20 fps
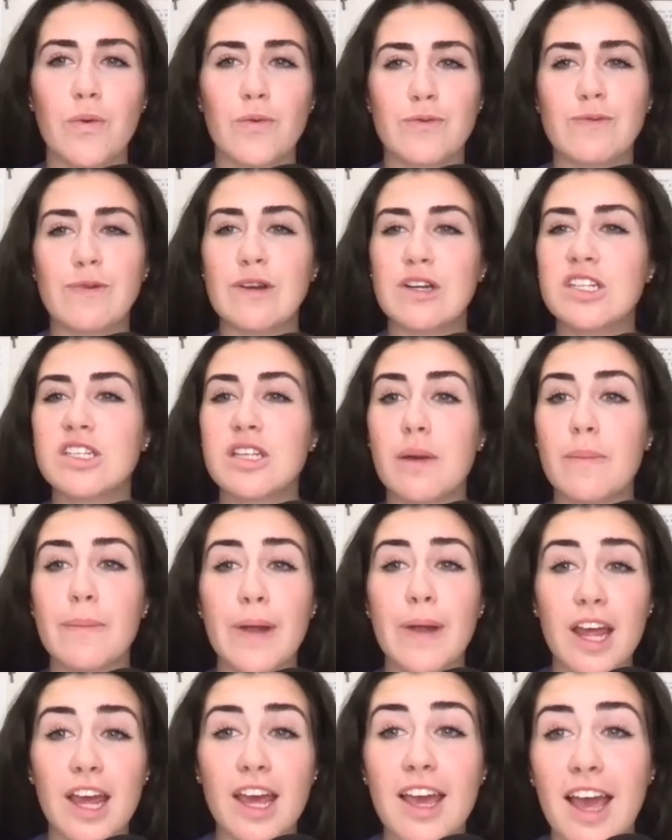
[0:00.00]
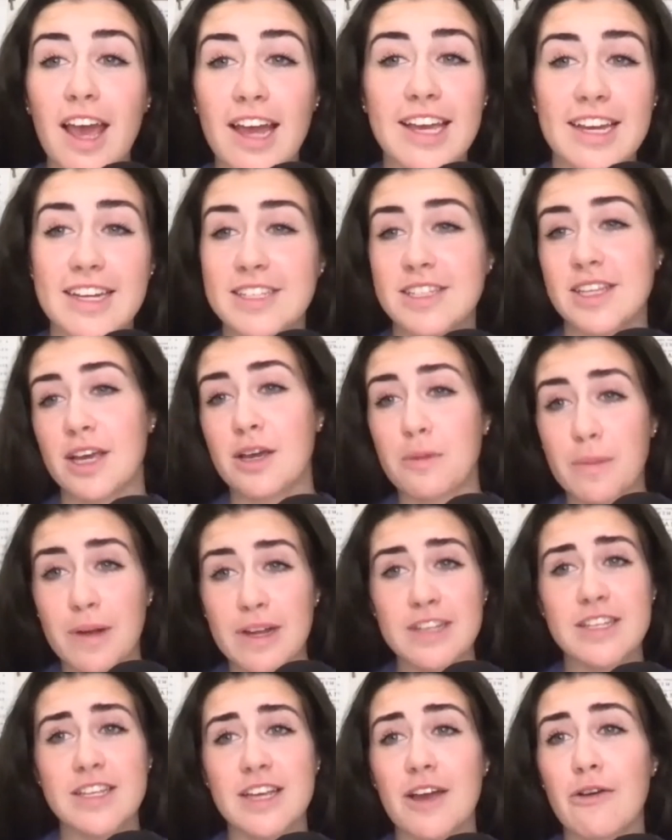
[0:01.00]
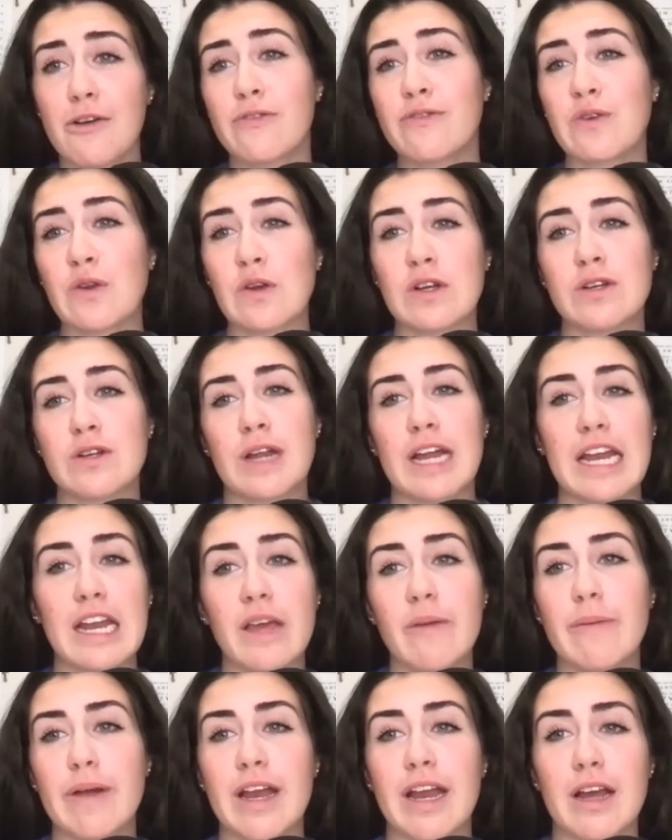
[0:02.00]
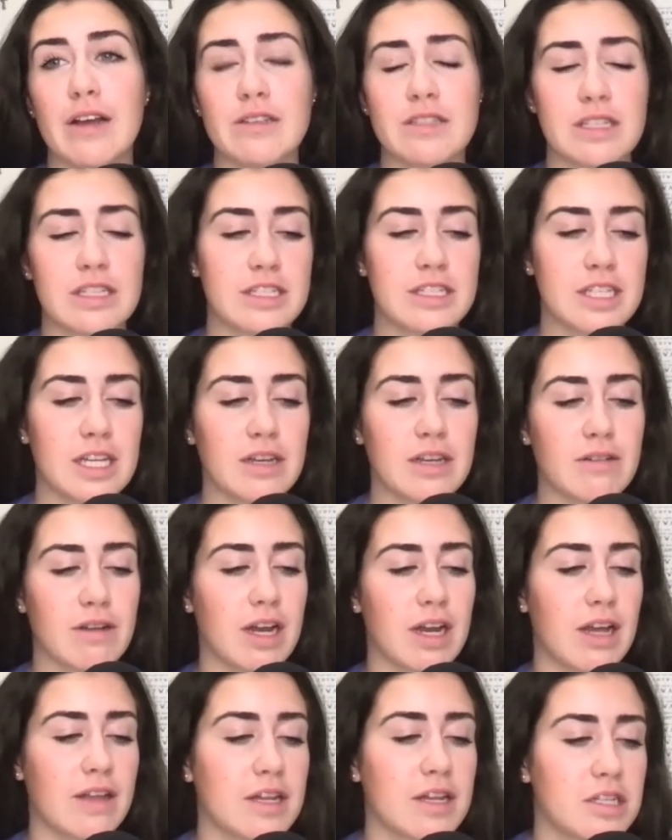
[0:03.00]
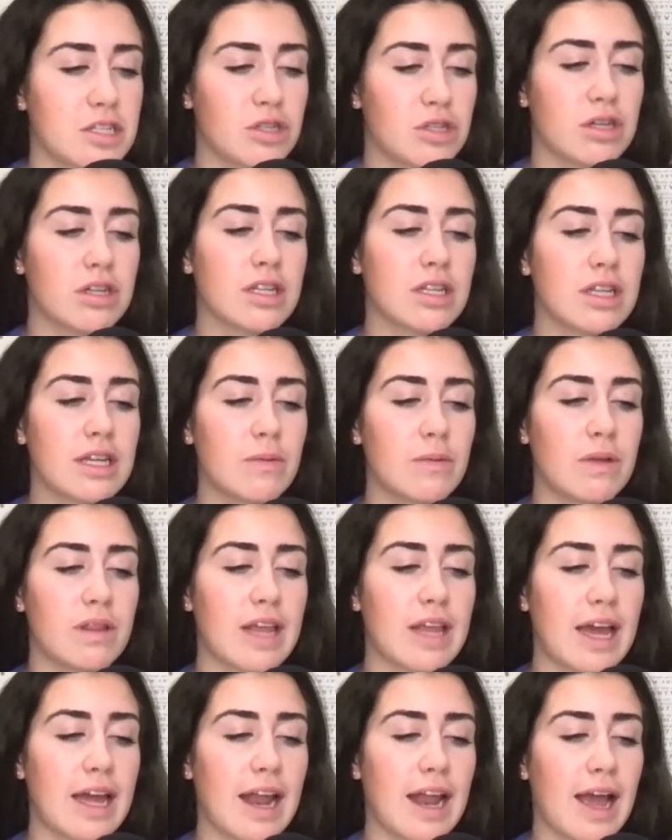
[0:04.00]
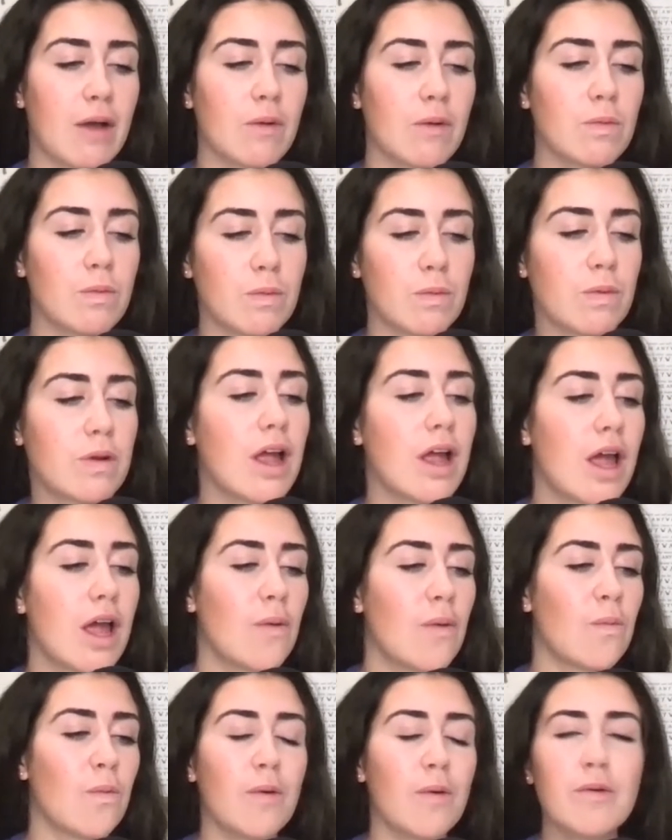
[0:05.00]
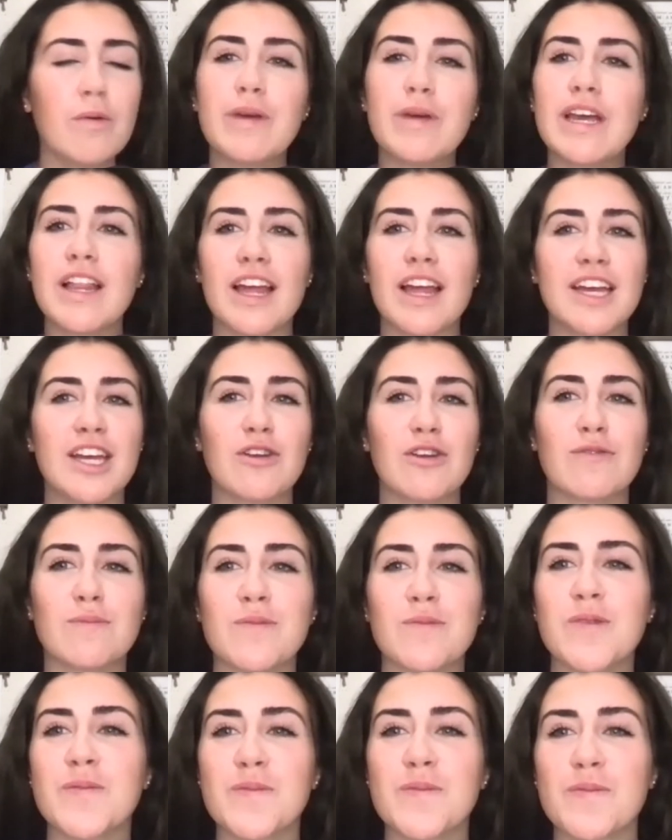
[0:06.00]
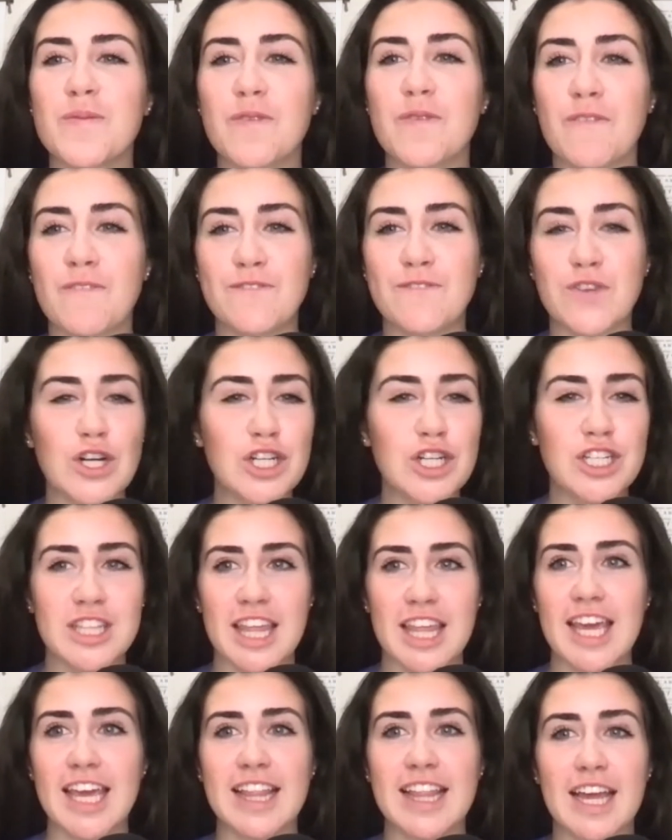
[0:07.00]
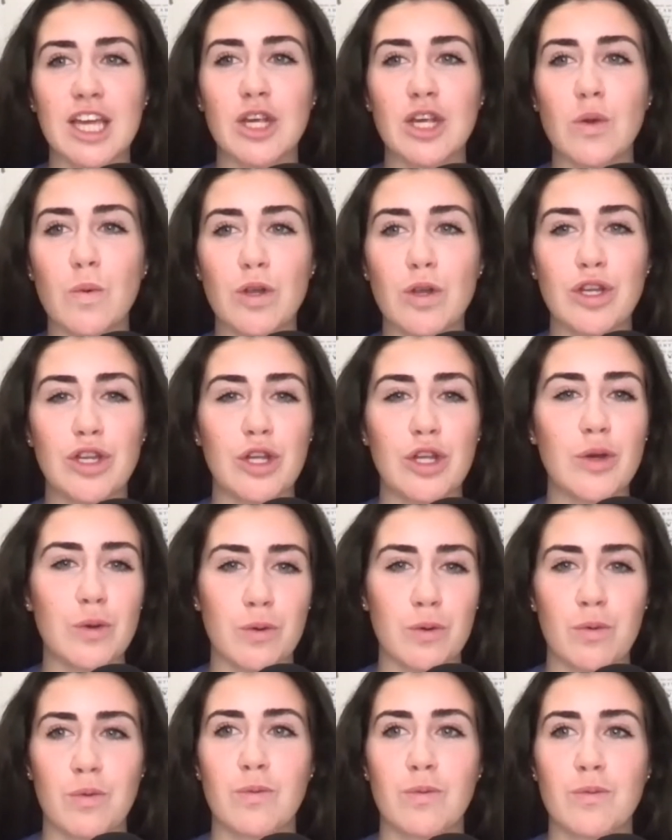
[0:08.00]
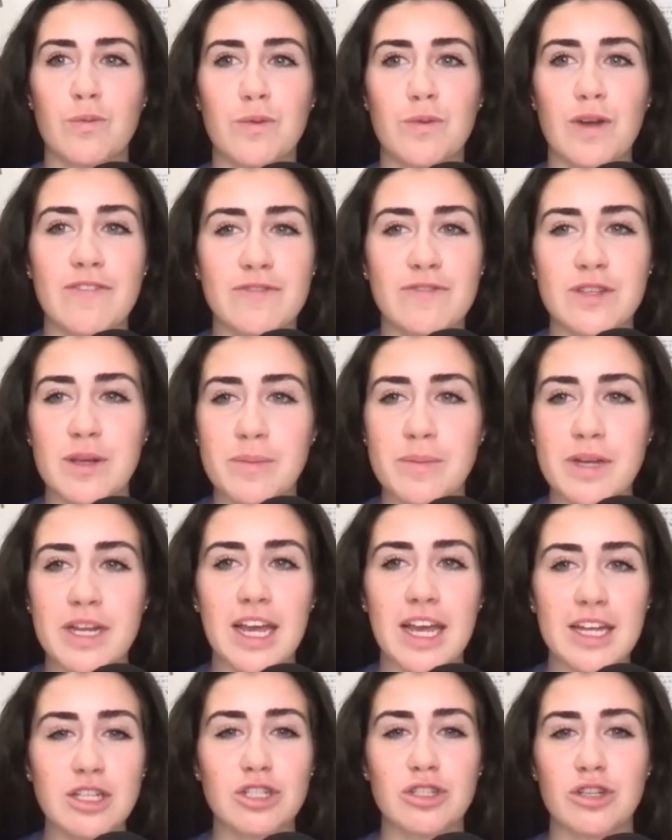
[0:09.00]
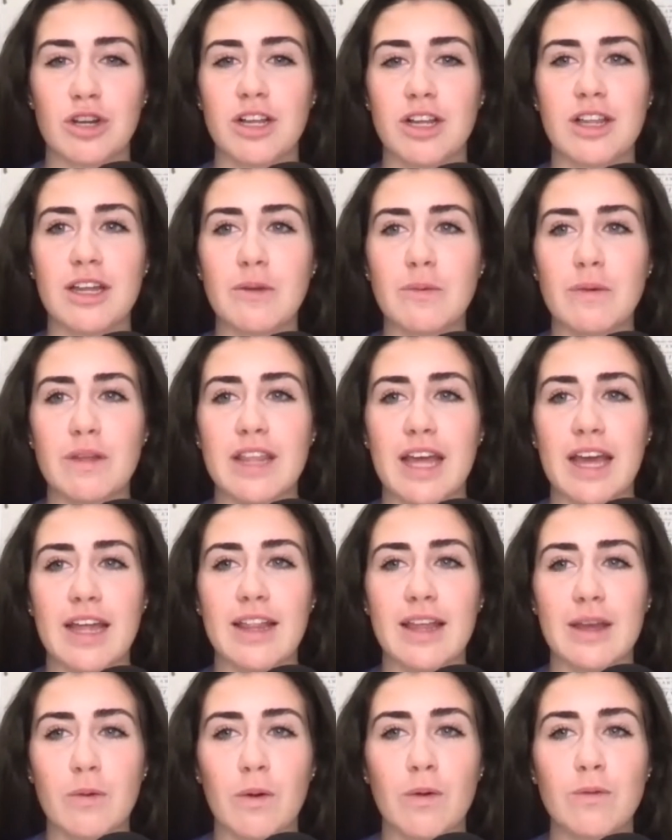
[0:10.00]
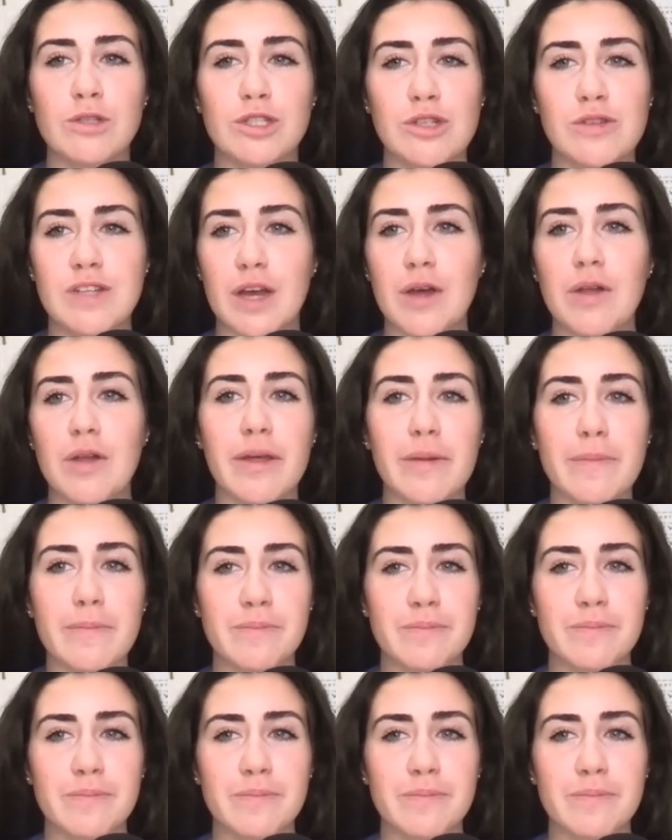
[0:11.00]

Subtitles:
for somebody, I guess like myself or anybody else listening right now that's struggling with that, what would be like your first thing that you would do if somebody is struggling with that? Like, what would you tell them?